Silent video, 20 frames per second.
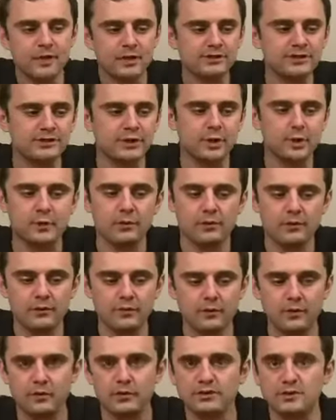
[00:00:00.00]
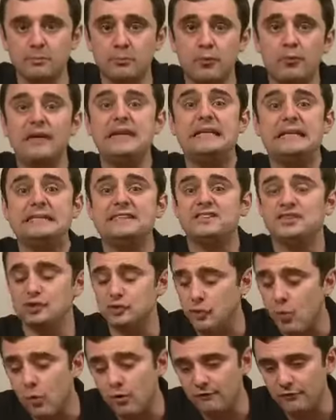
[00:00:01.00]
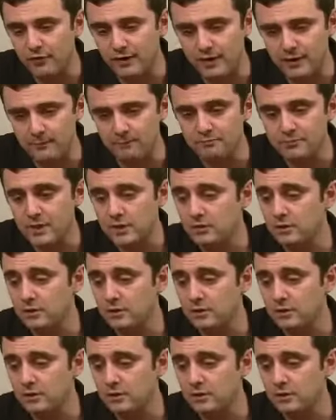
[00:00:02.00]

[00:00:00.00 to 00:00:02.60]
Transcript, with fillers: So, you know, it's a pretty decent score for him.